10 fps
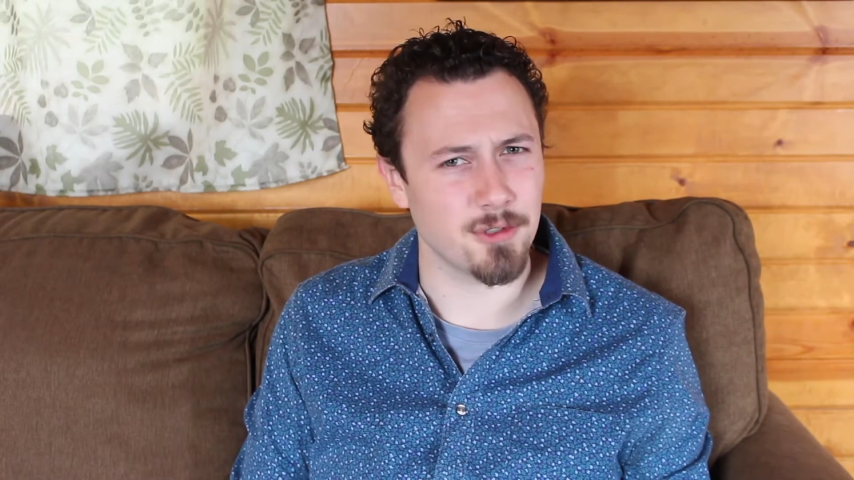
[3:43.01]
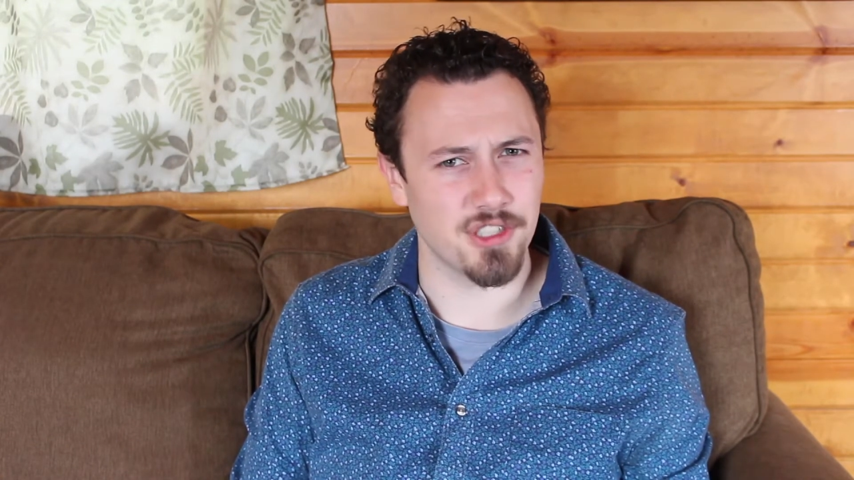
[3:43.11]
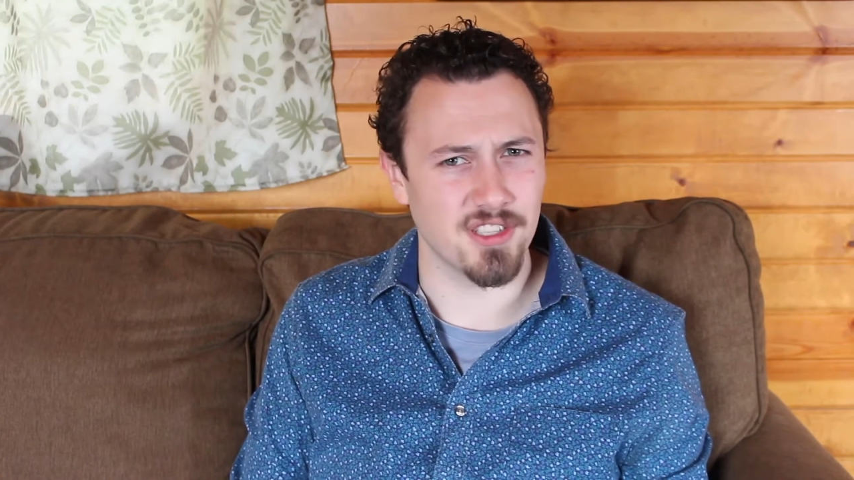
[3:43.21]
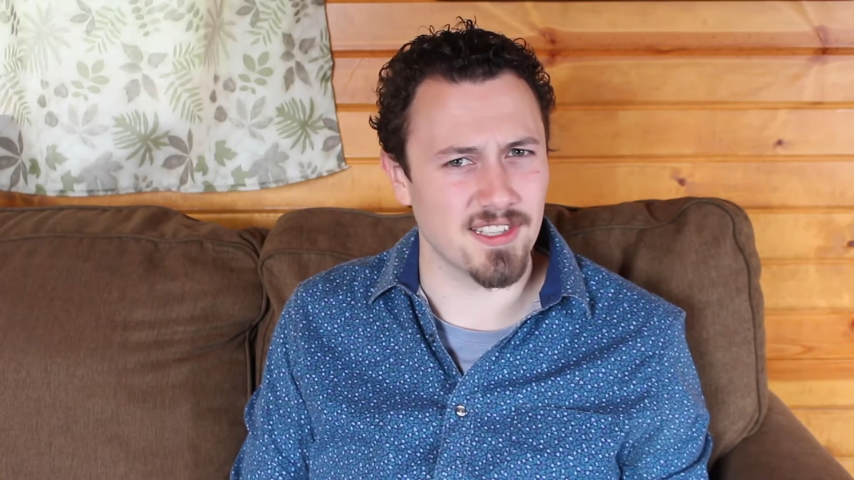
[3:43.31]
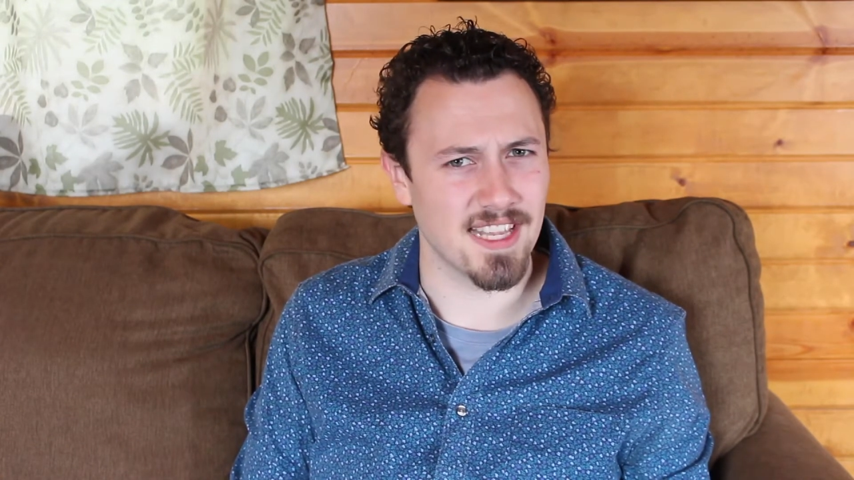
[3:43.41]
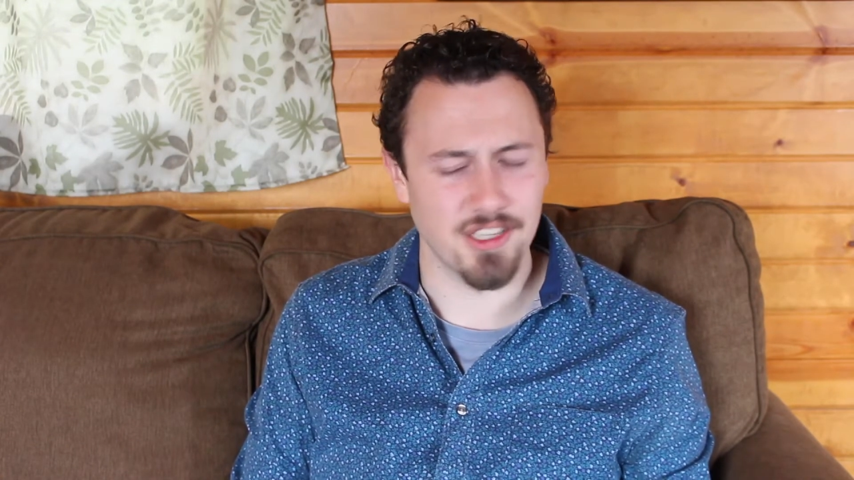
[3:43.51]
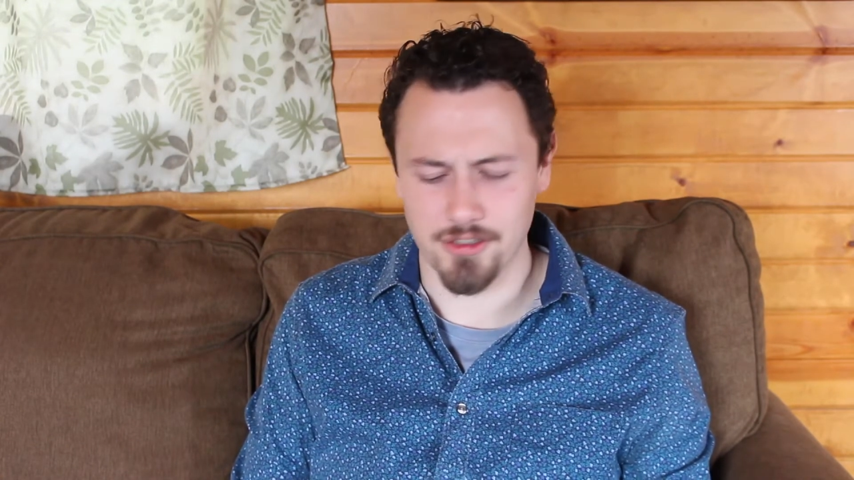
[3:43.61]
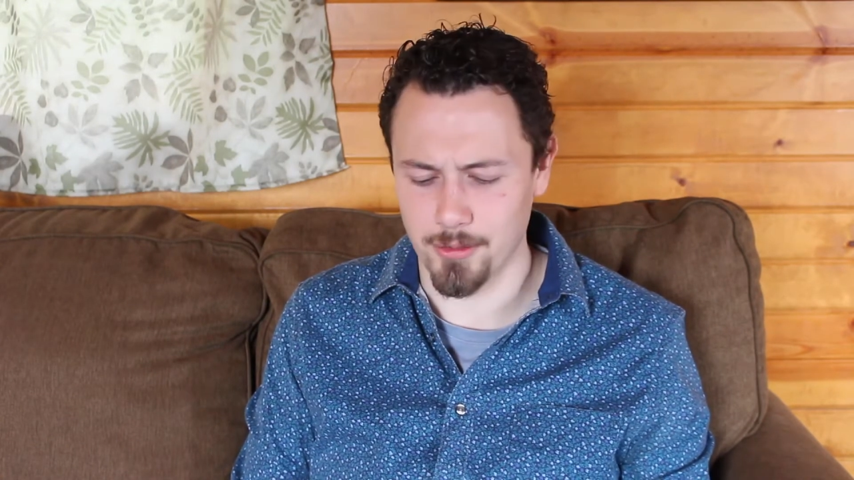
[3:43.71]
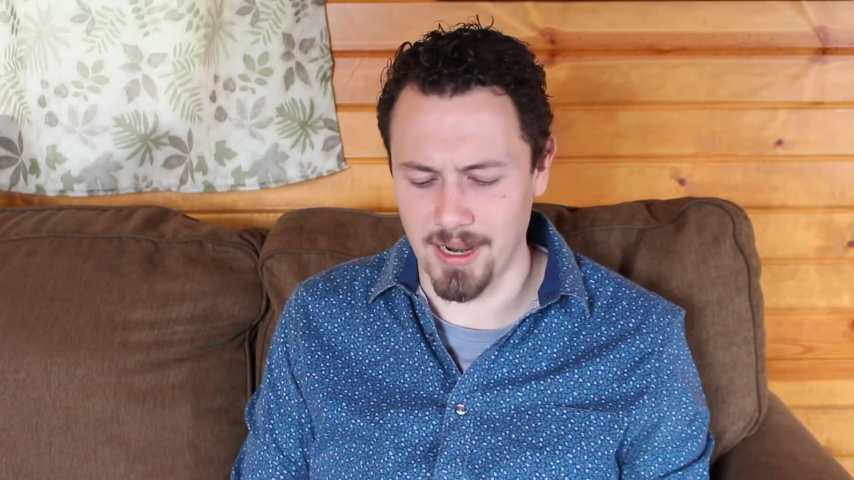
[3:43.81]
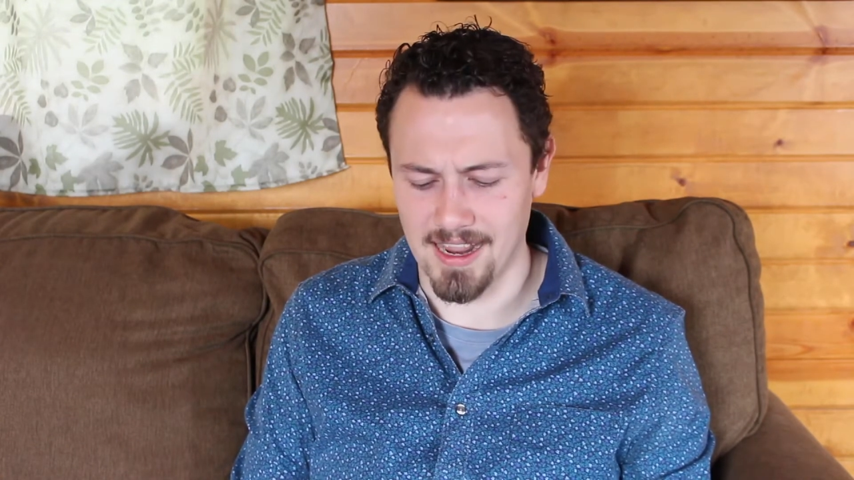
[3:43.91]
which is
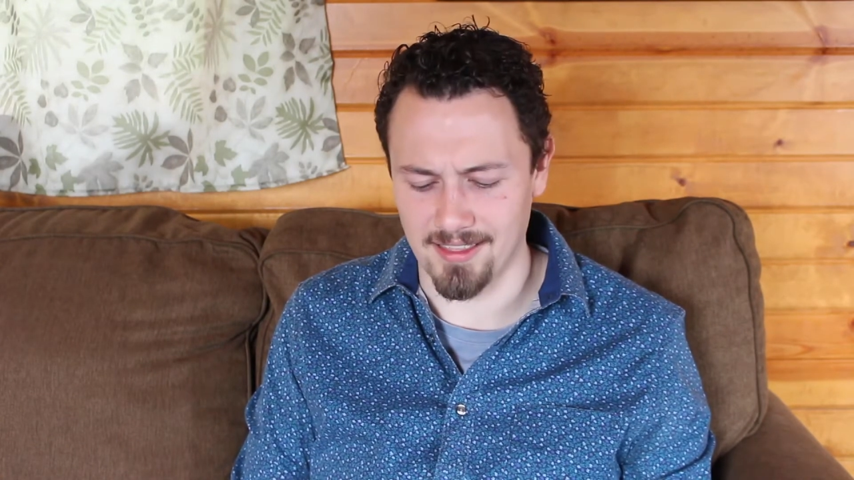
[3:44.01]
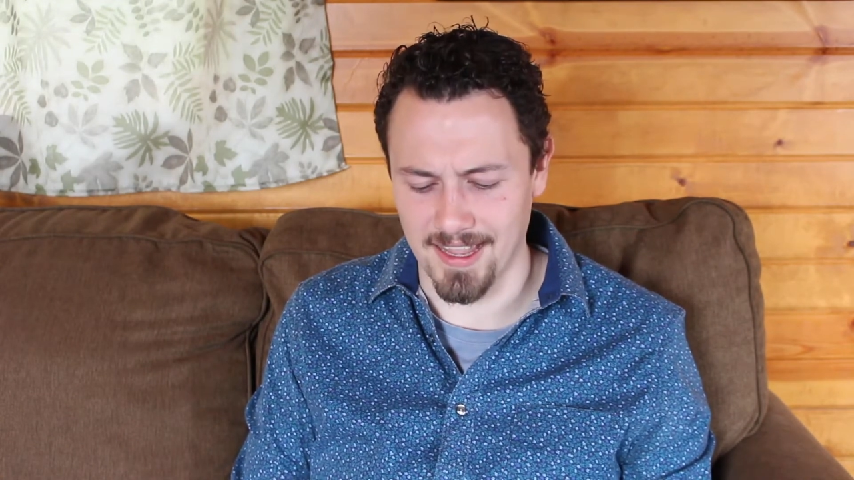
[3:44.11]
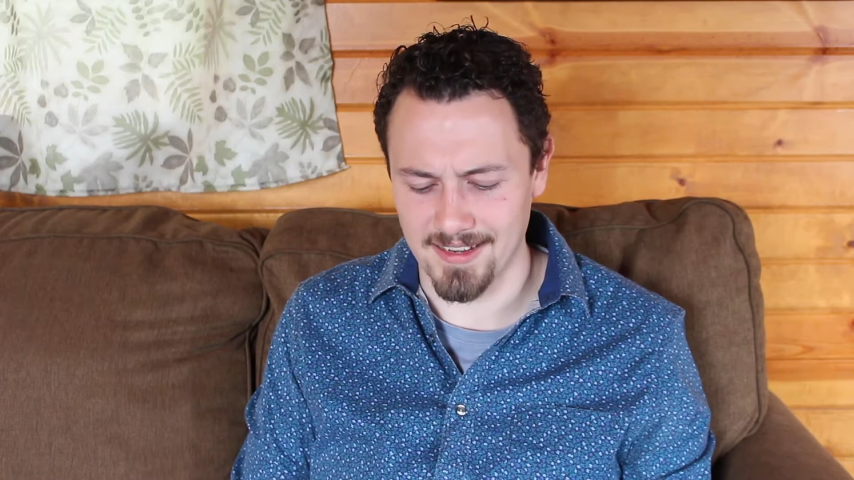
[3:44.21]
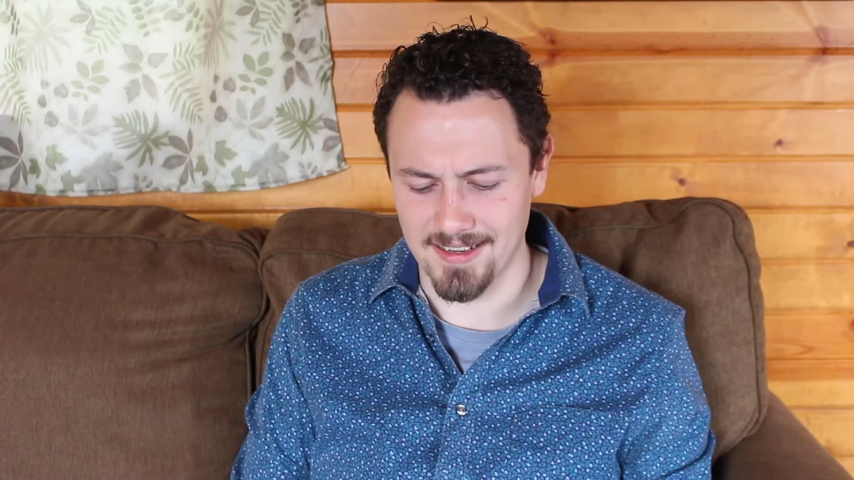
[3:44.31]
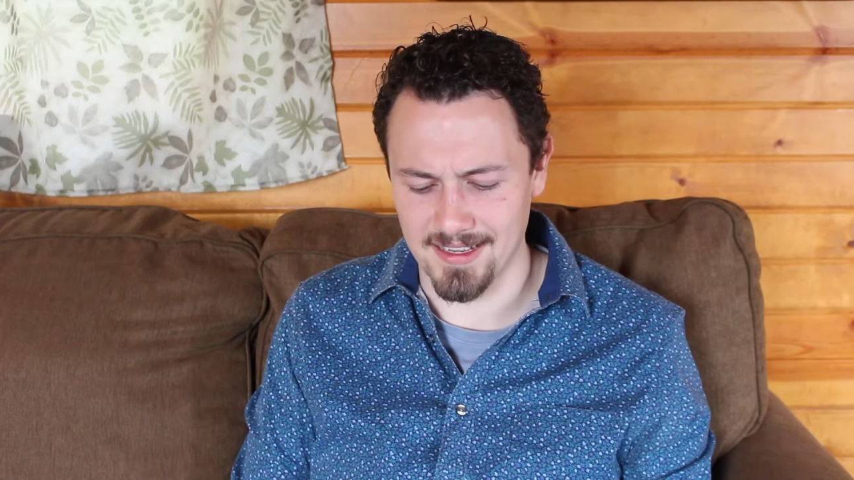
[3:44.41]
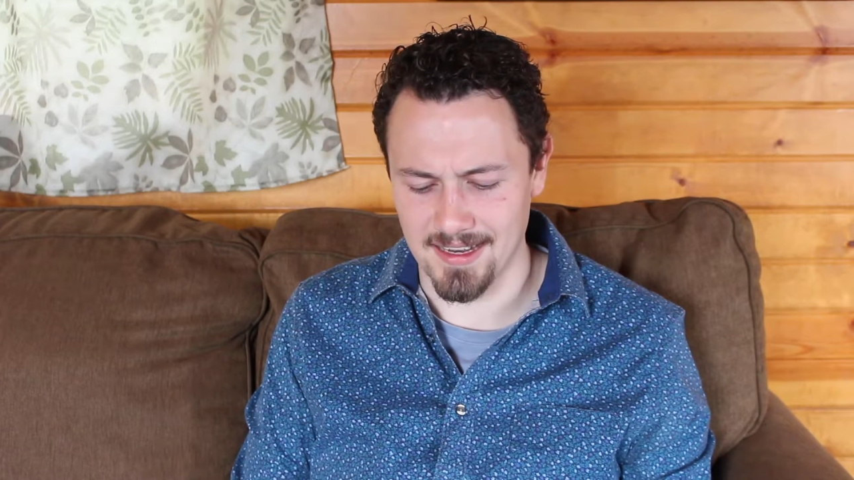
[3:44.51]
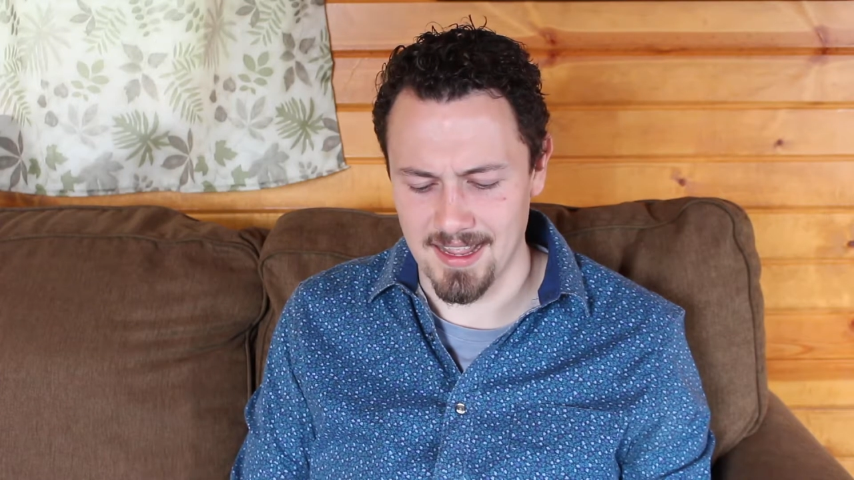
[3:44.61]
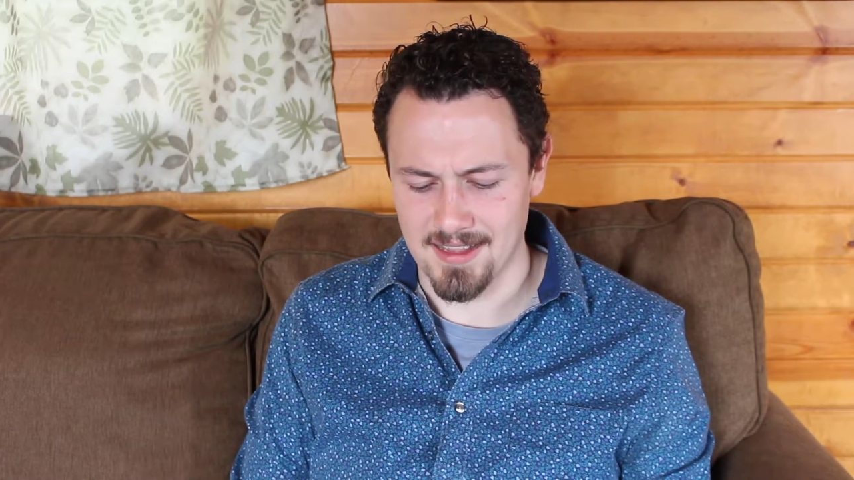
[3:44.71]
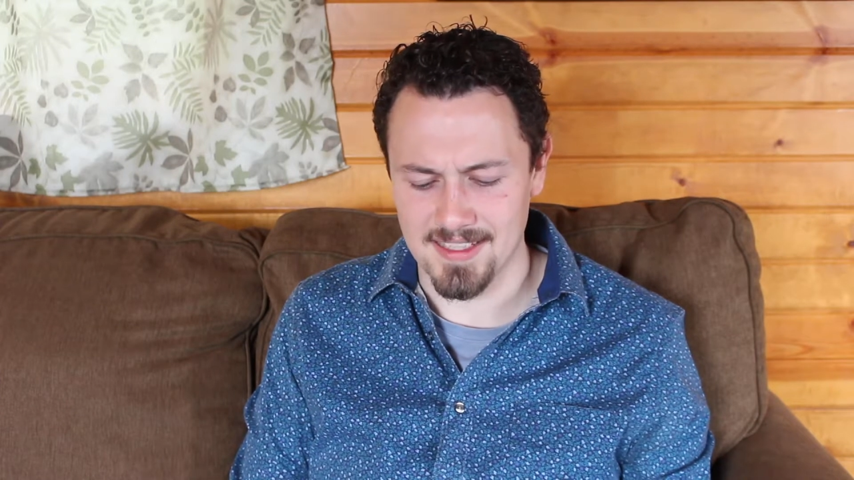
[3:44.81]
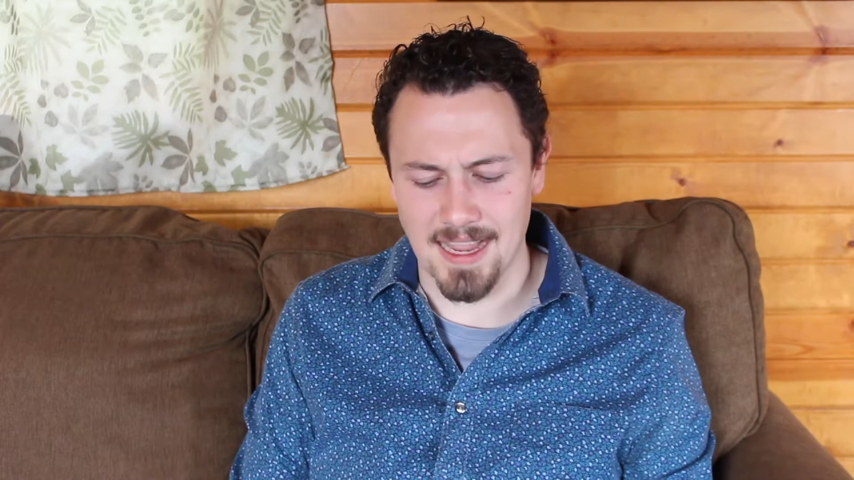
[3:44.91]
essentially why I liked it.
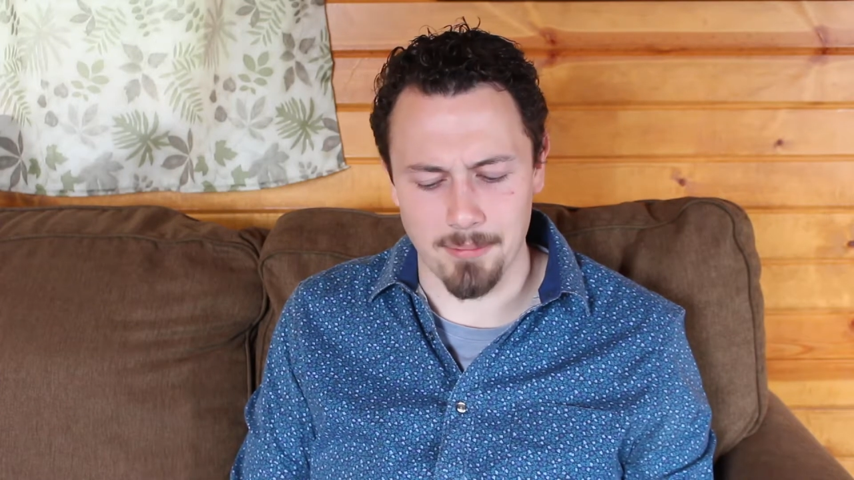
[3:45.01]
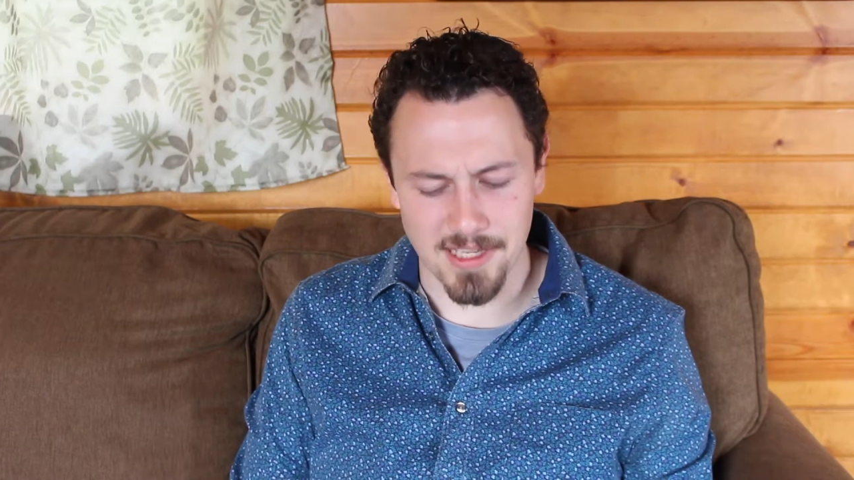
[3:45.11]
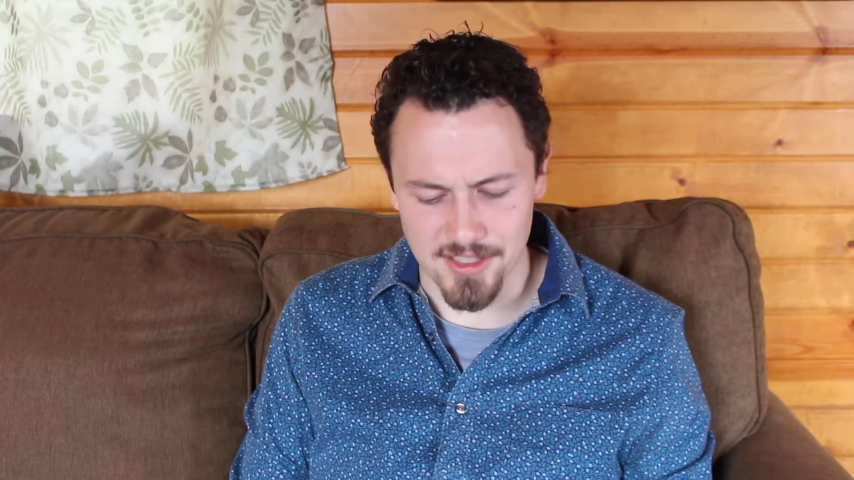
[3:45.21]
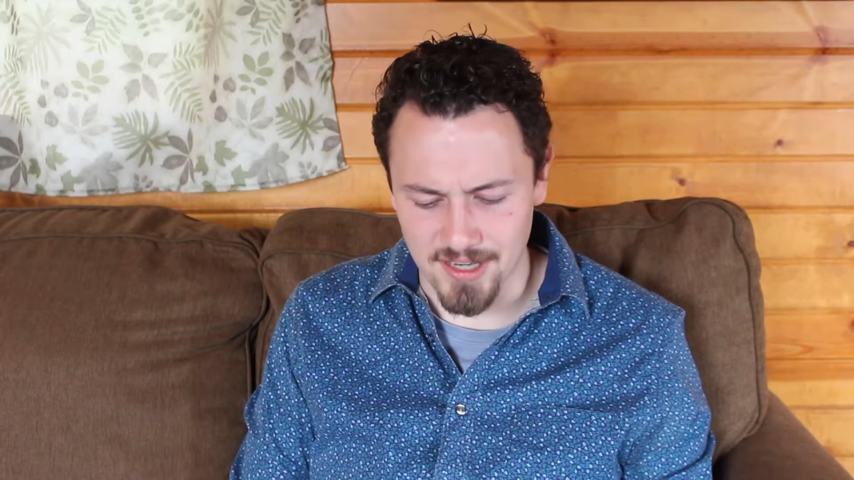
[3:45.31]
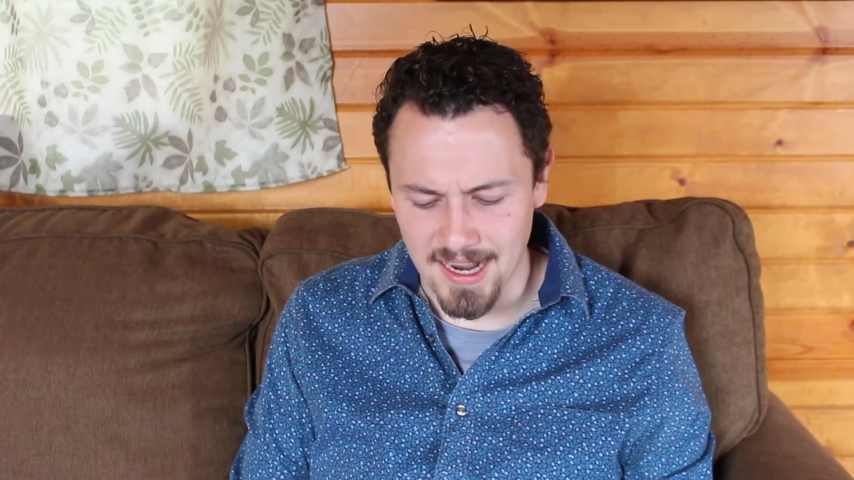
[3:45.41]
It's got Mr.